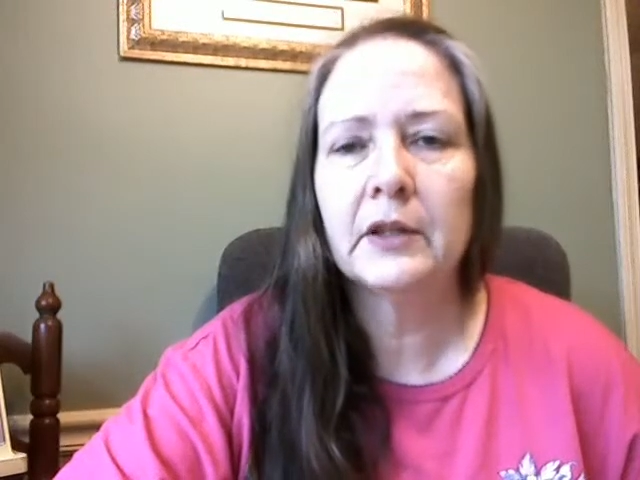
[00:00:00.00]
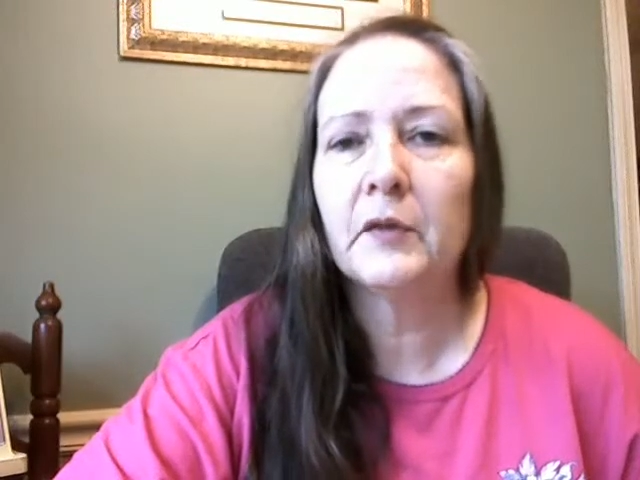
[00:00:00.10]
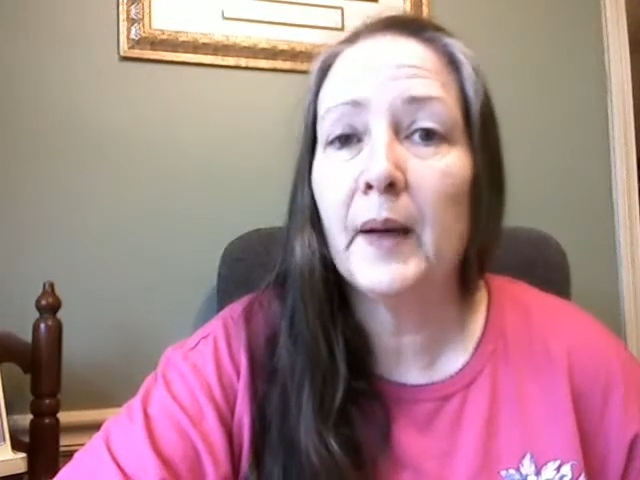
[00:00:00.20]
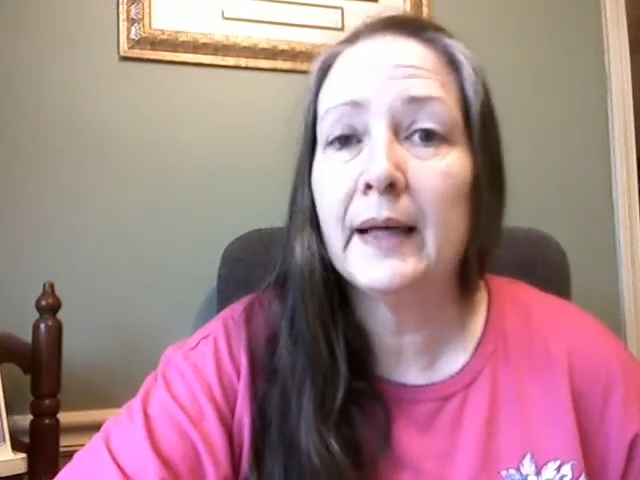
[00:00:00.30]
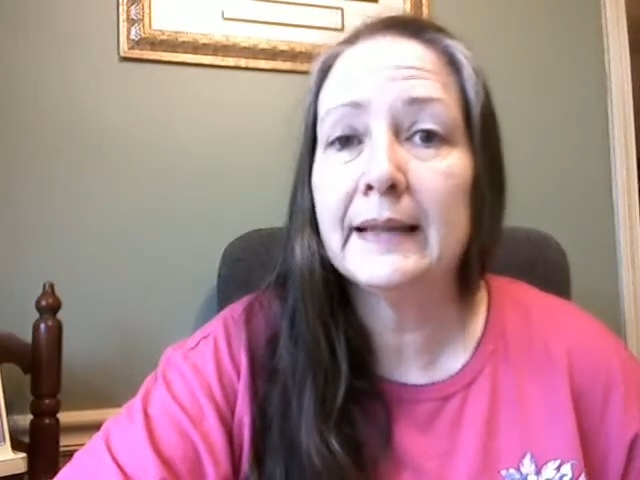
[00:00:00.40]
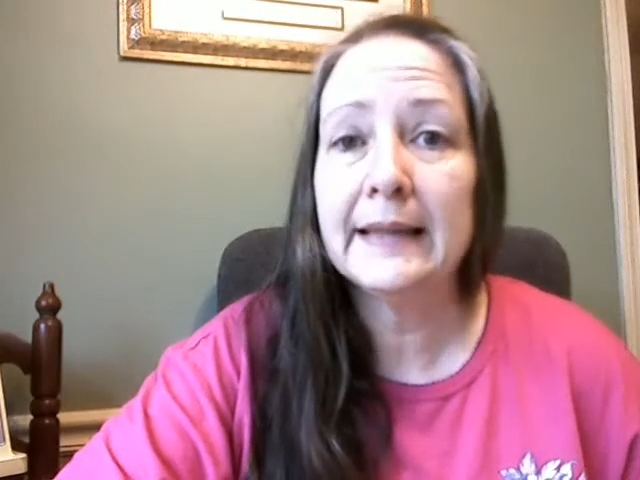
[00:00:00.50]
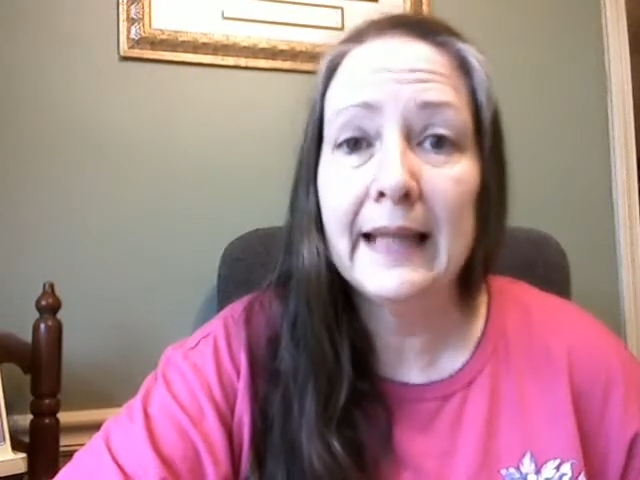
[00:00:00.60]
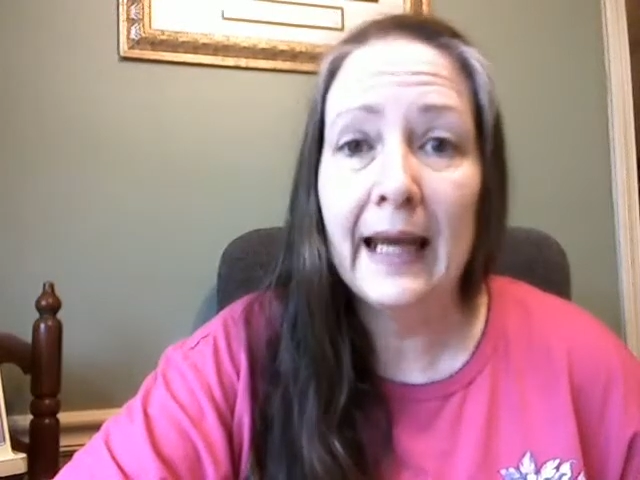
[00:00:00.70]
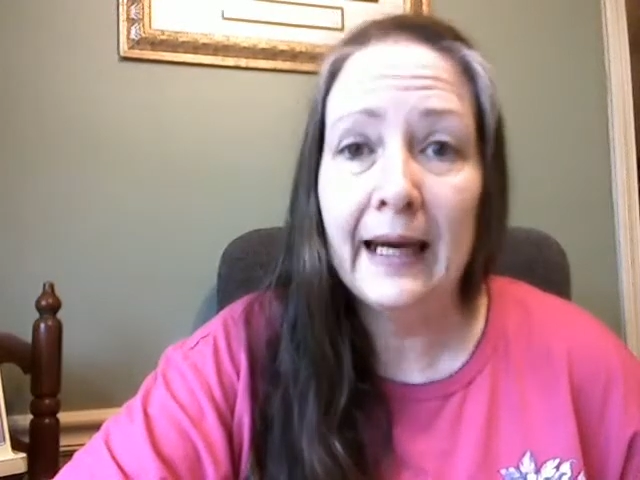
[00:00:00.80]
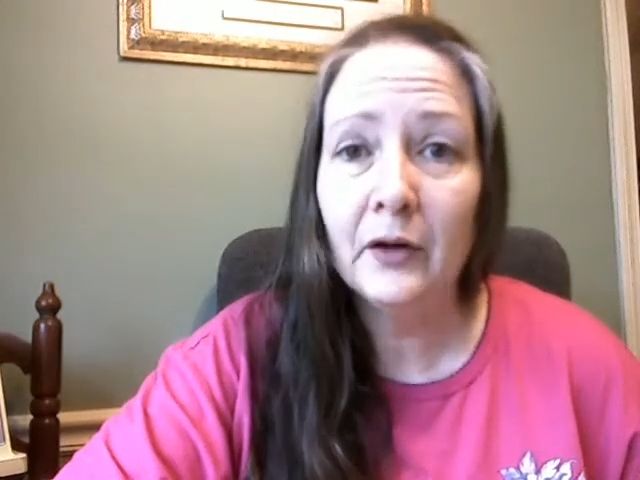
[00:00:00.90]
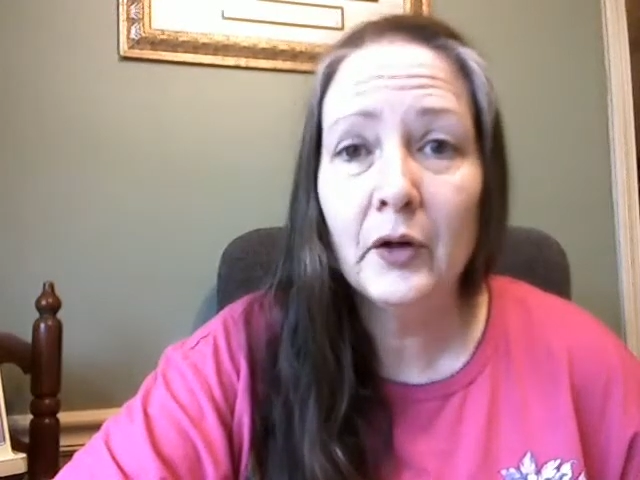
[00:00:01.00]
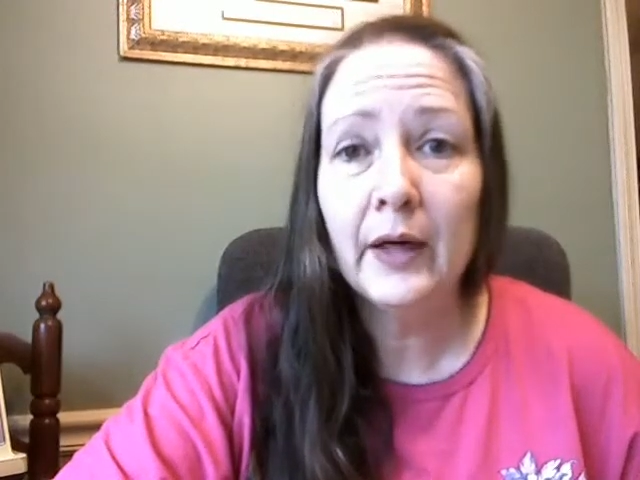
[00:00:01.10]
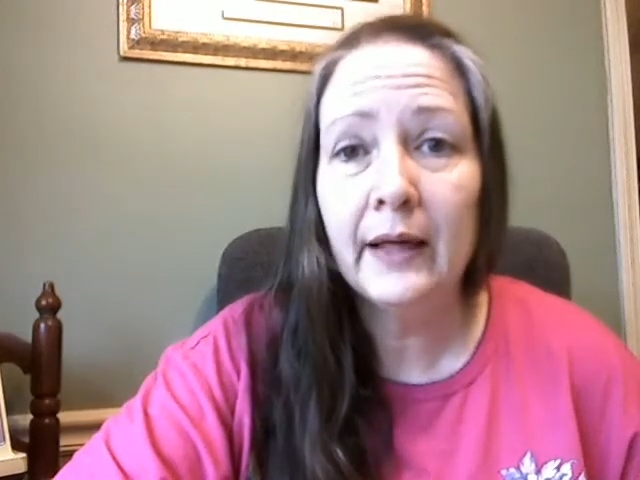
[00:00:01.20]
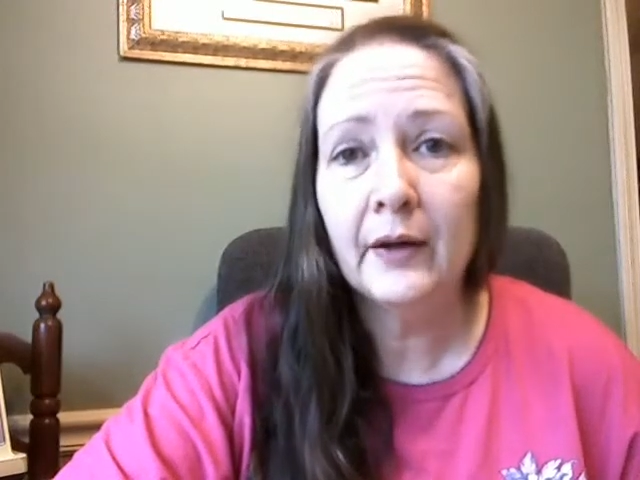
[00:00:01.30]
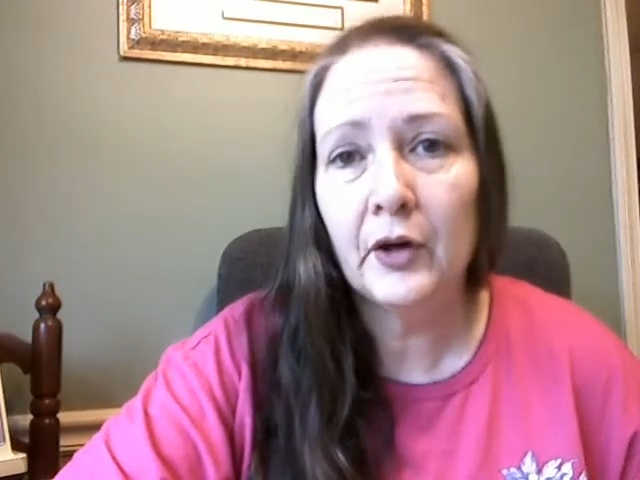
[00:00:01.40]
everybody's
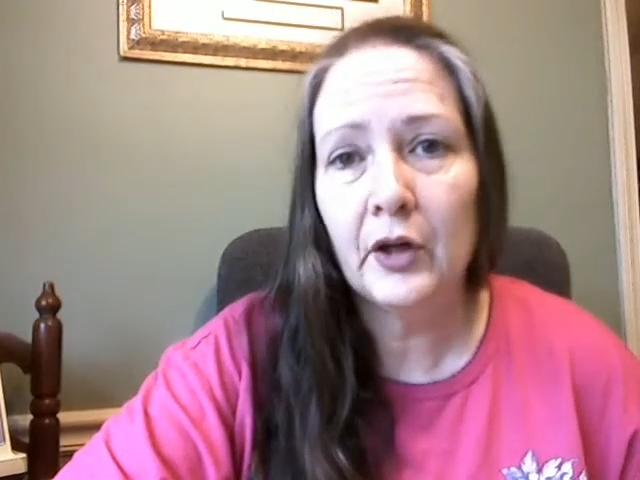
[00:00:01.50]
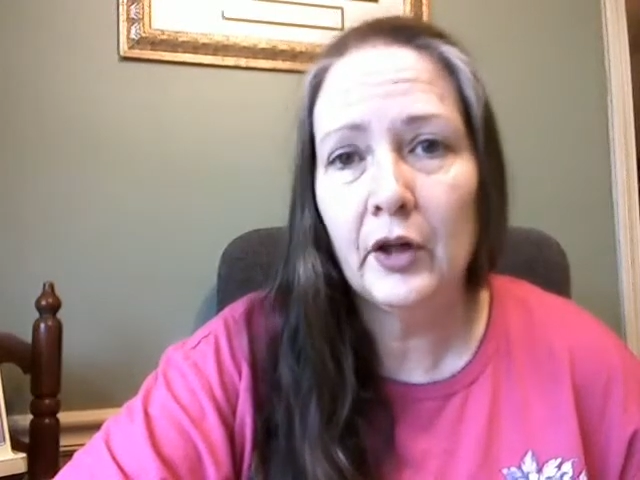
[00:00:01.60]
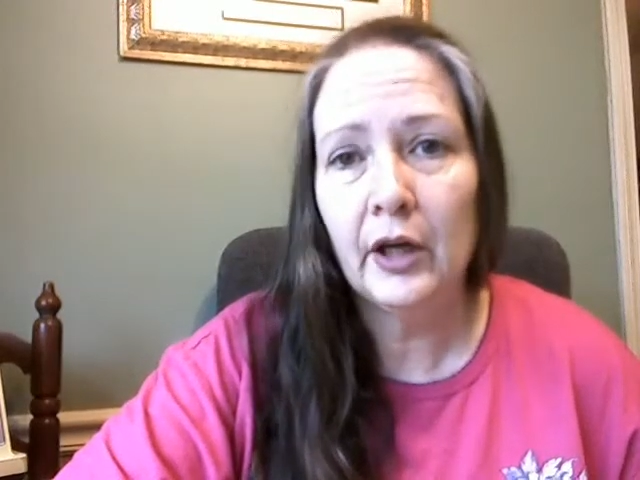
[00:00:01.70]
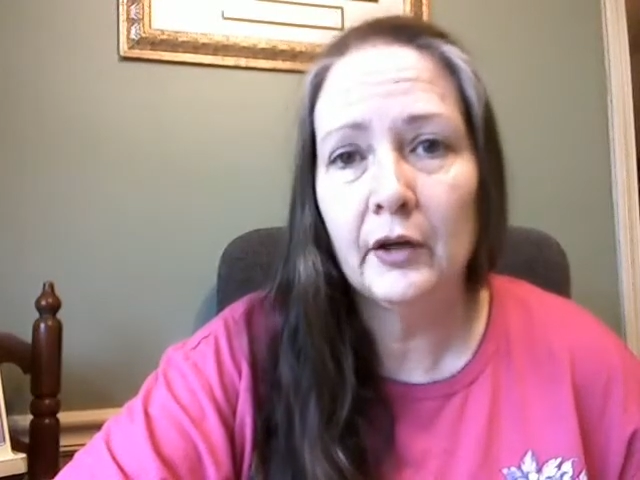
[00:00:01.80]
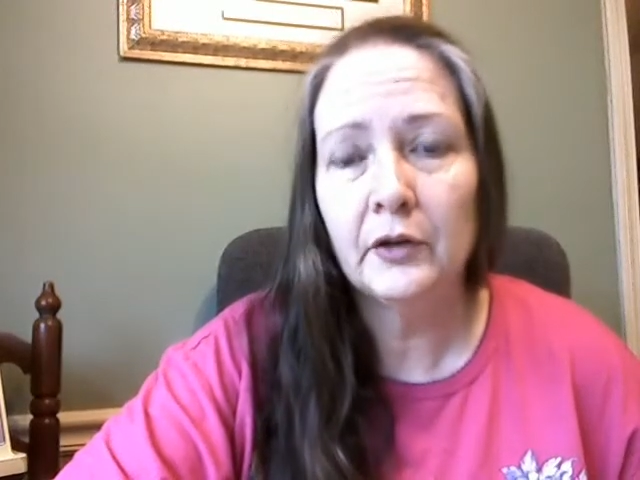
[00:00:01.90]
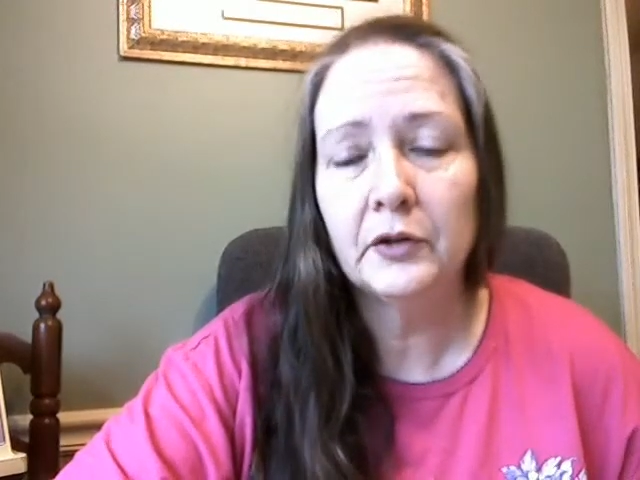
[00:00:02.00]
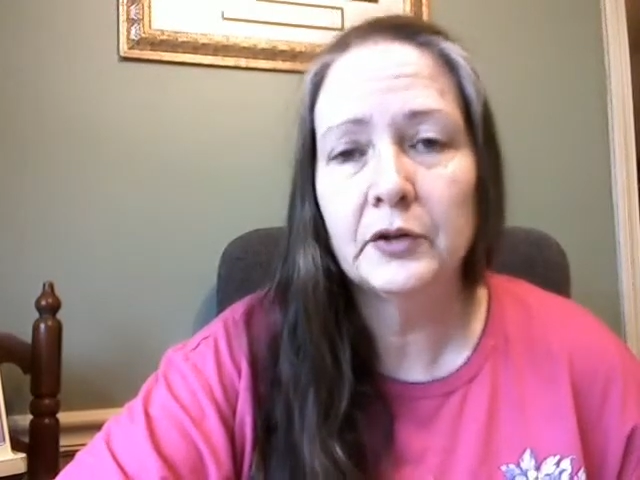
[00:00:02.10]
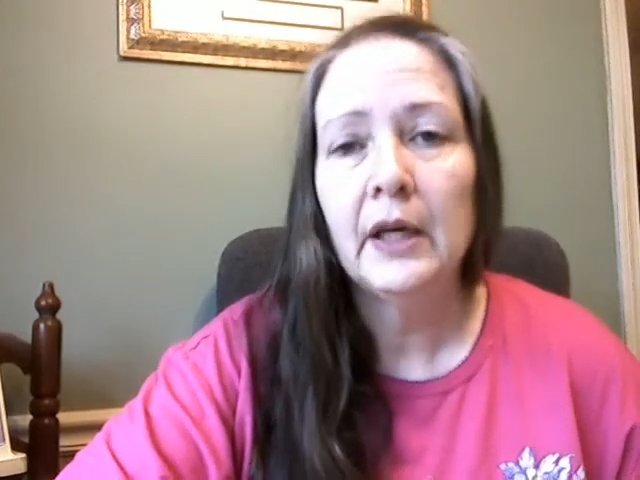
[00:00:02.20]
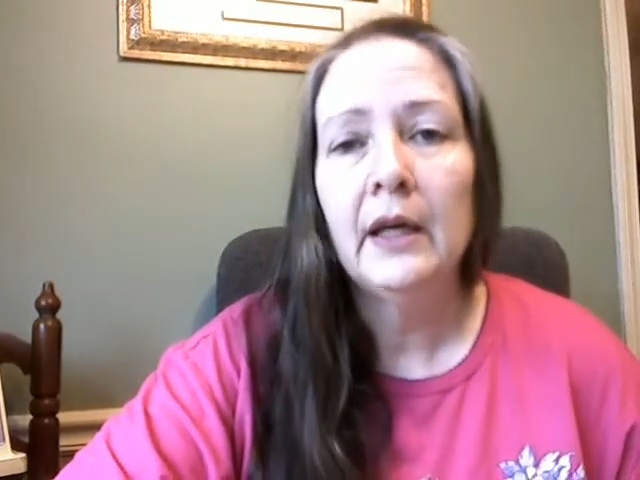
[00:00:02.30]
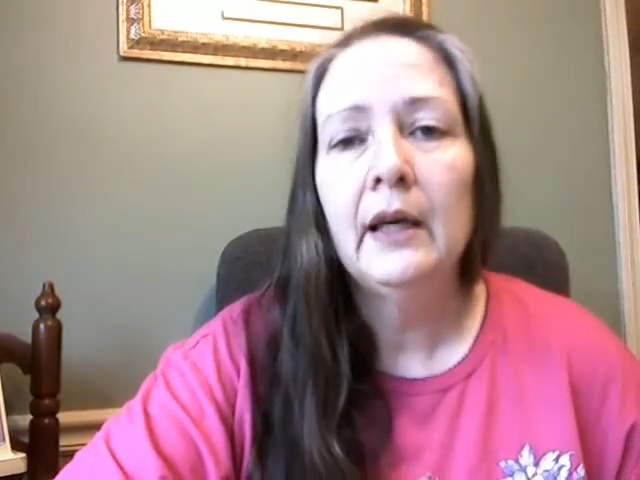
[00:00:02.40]
layering their clothes.